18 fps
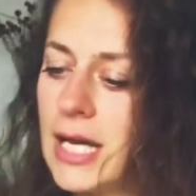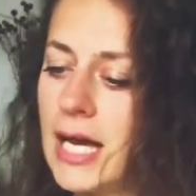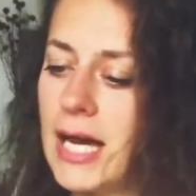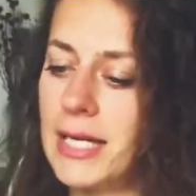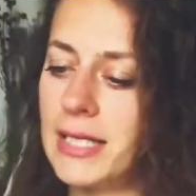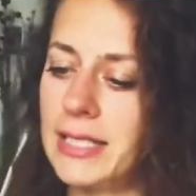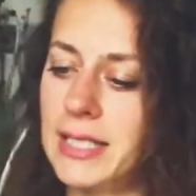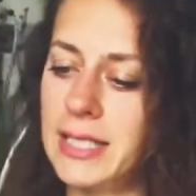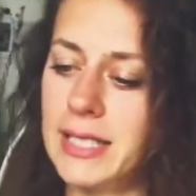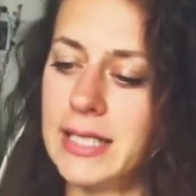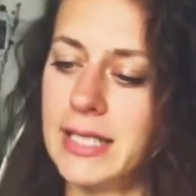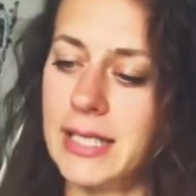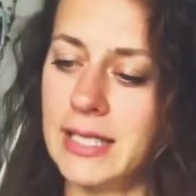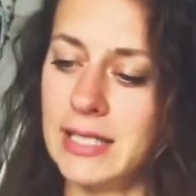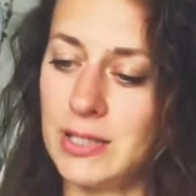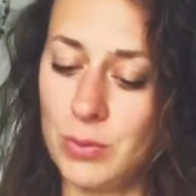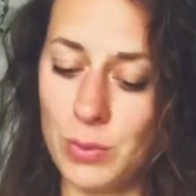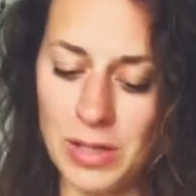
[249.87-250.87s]
I need
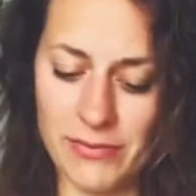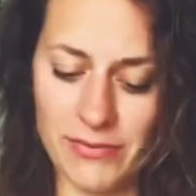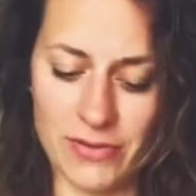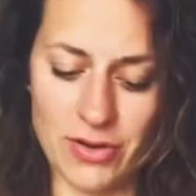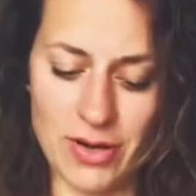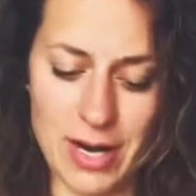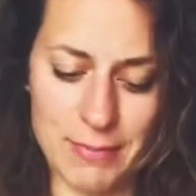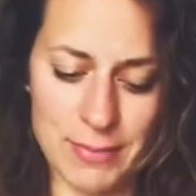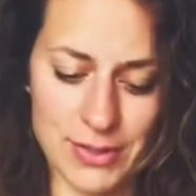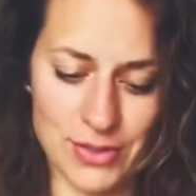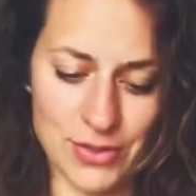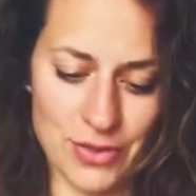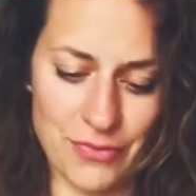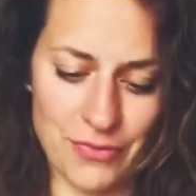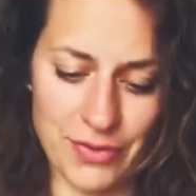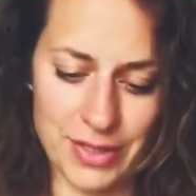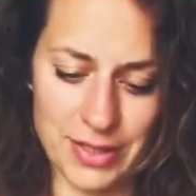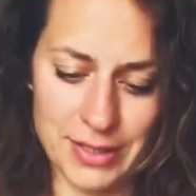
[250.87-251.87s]
12 grams of it.